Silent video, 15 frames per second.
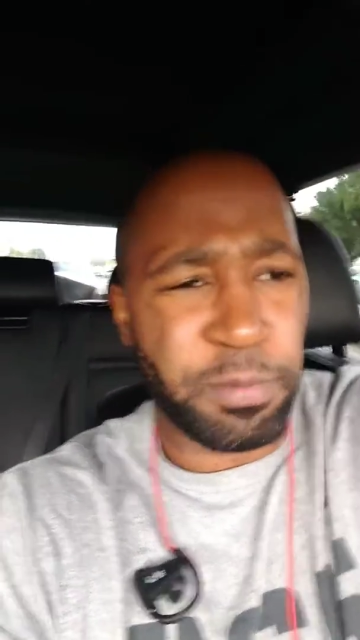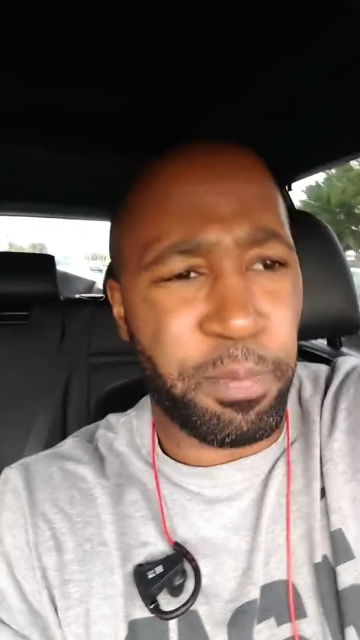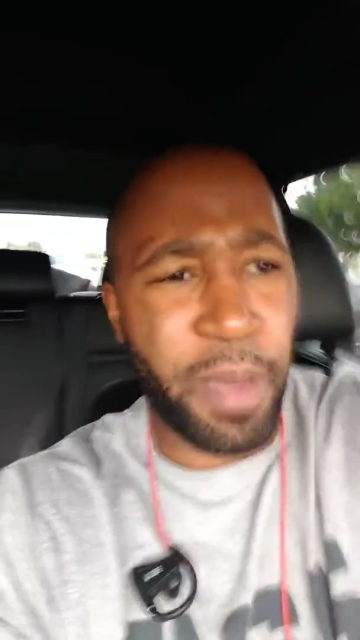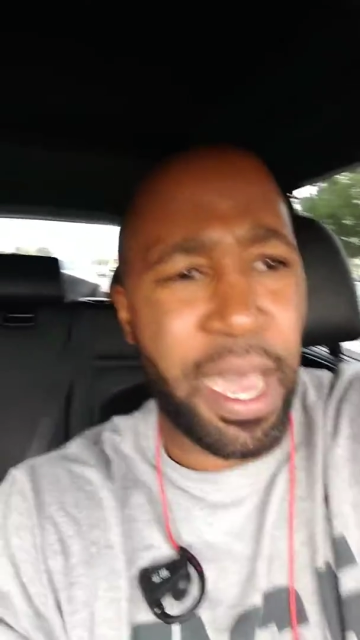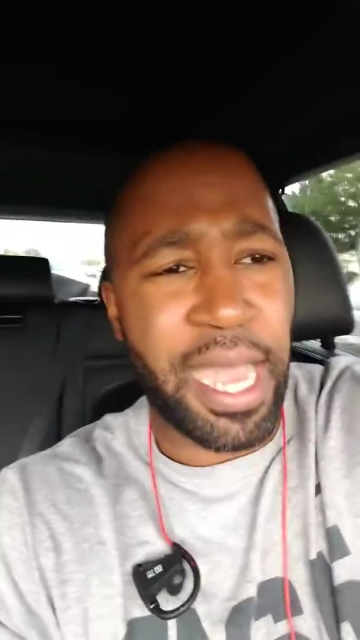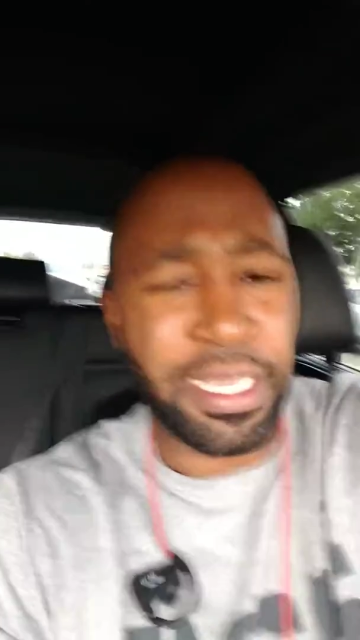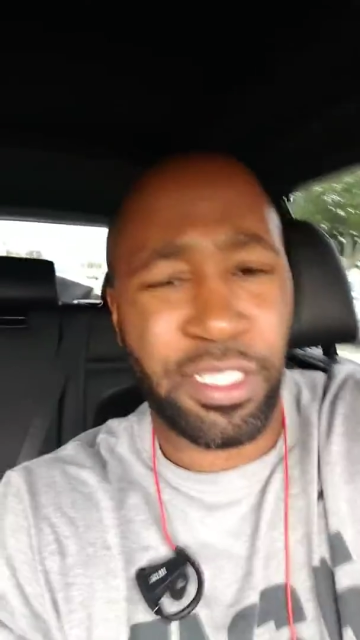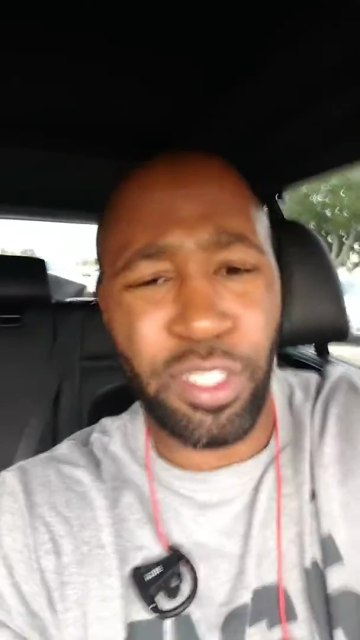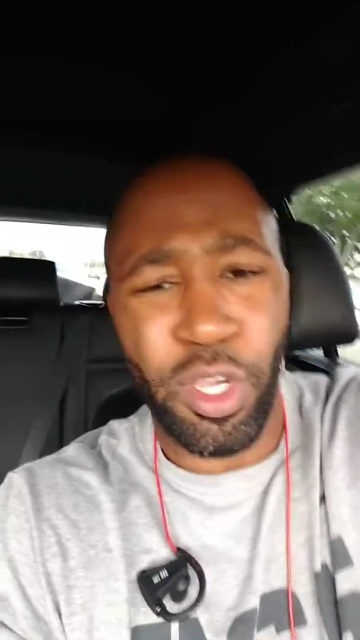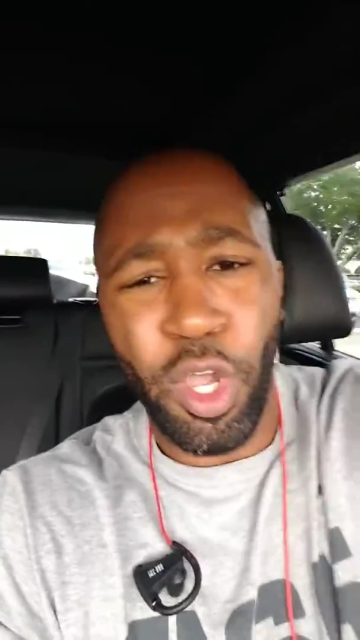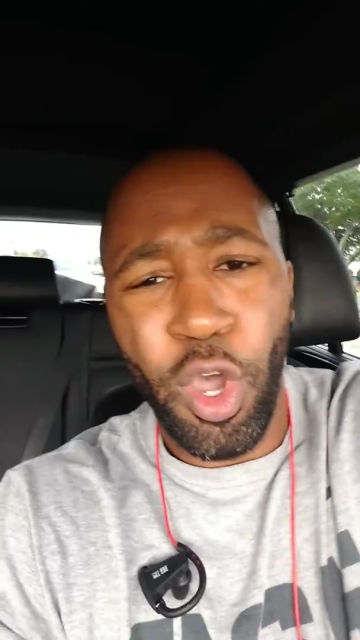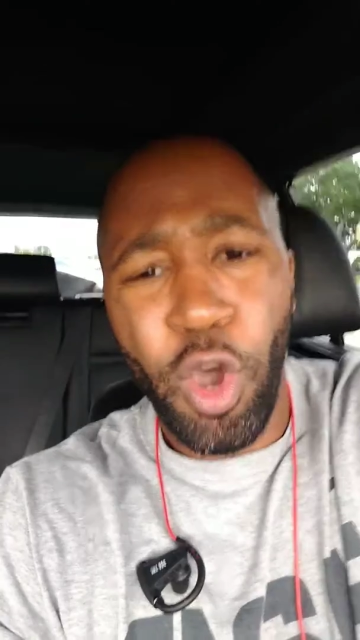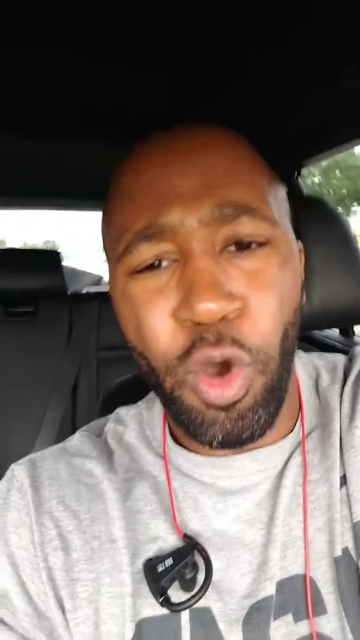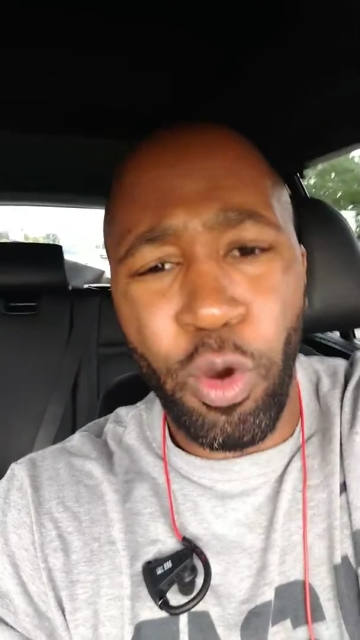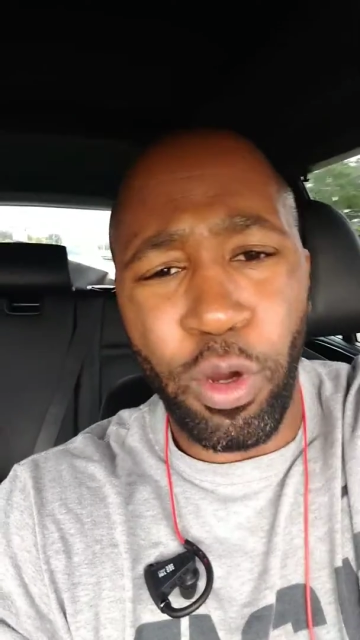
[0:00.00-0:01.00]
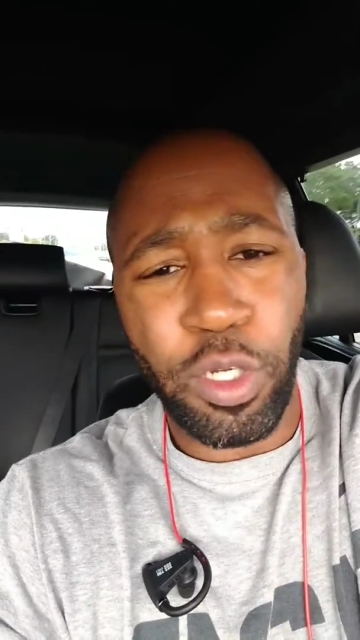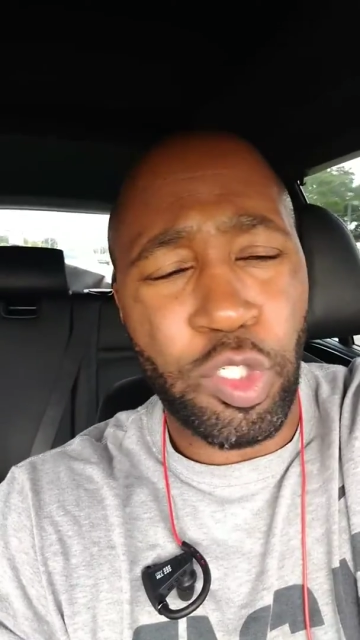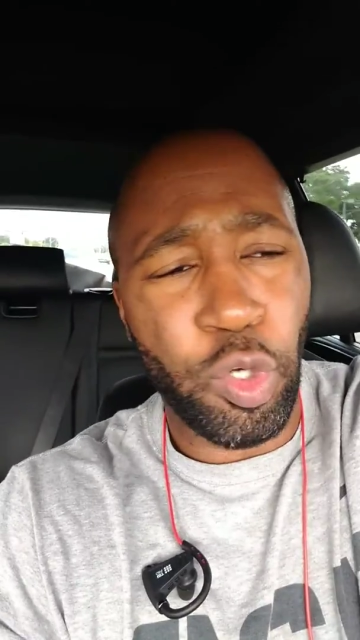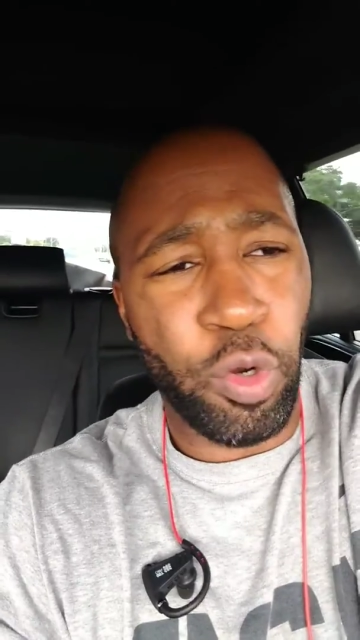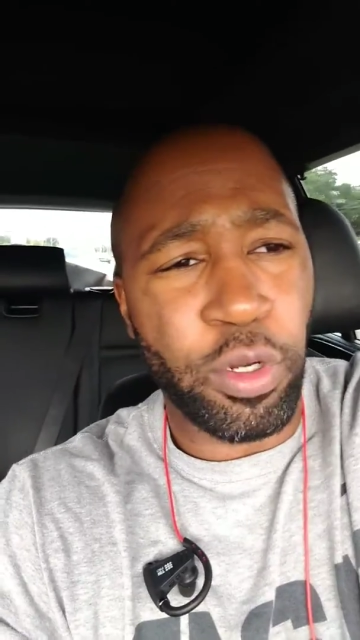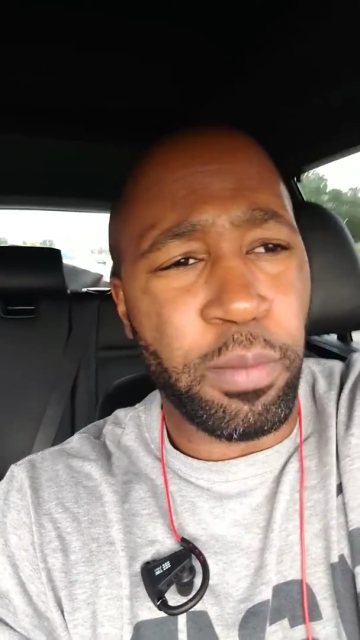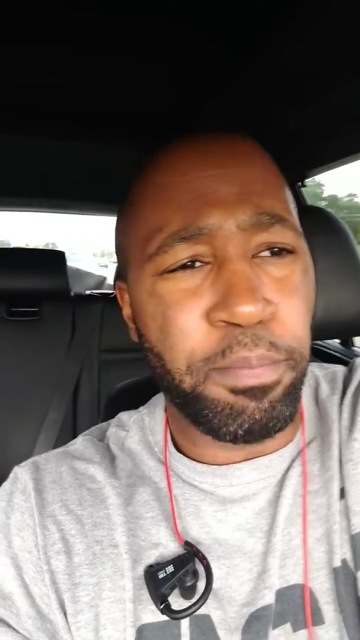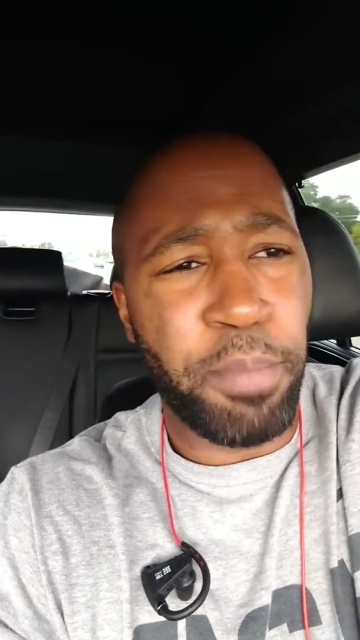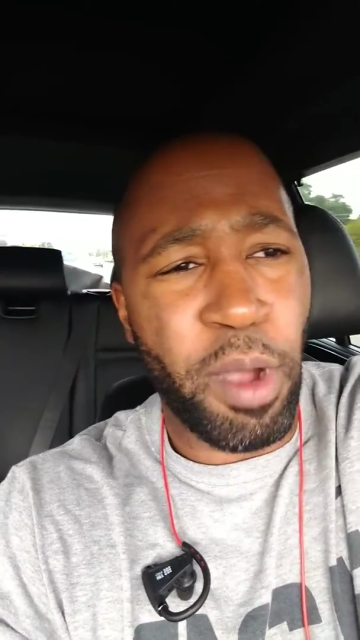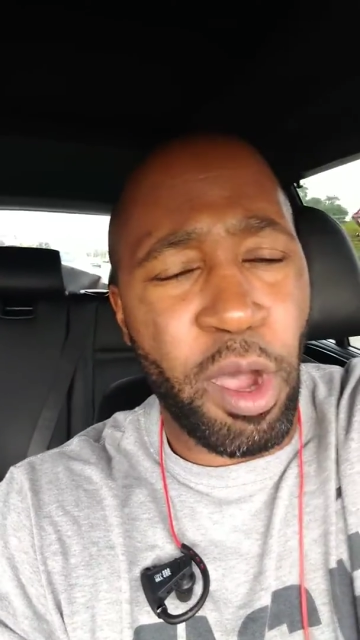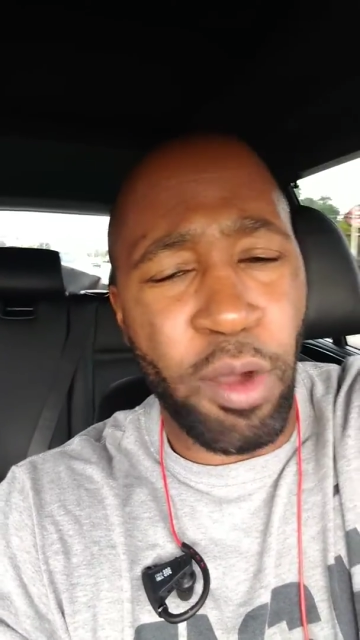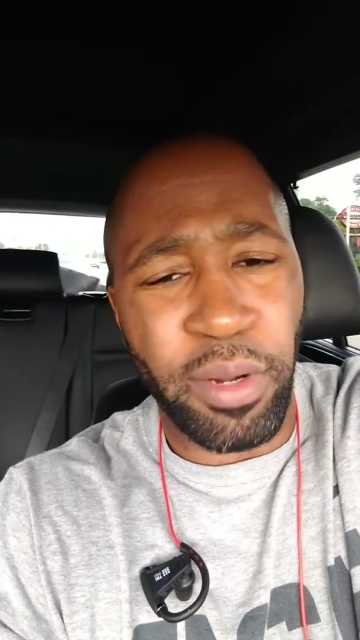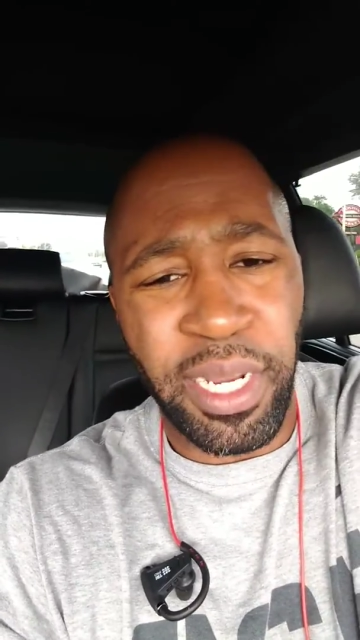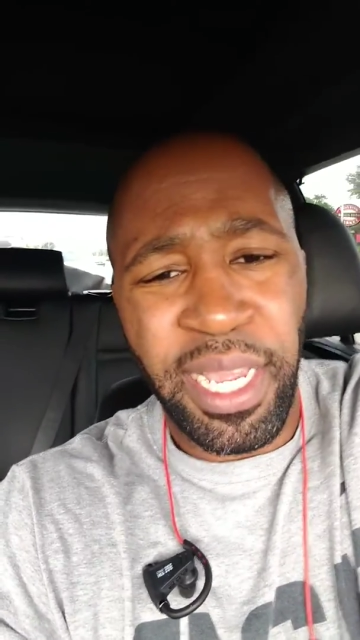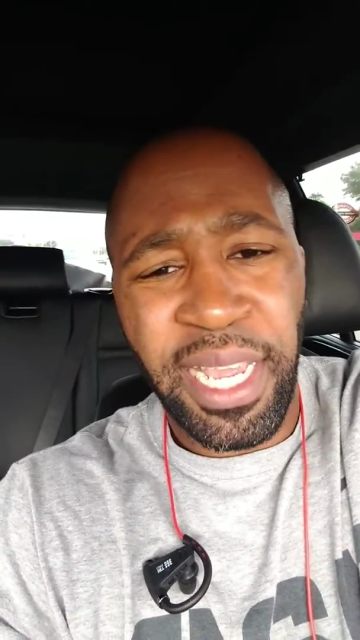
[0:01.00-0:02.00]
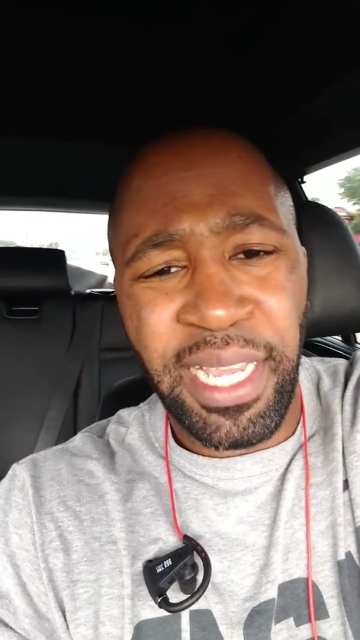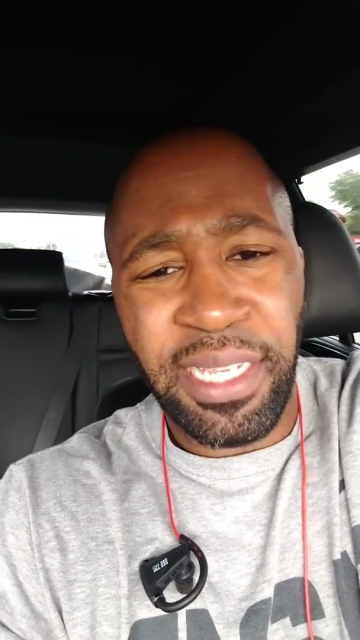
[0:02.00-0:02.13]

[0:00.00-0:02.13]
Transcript: Bosh, or Jordan Bone.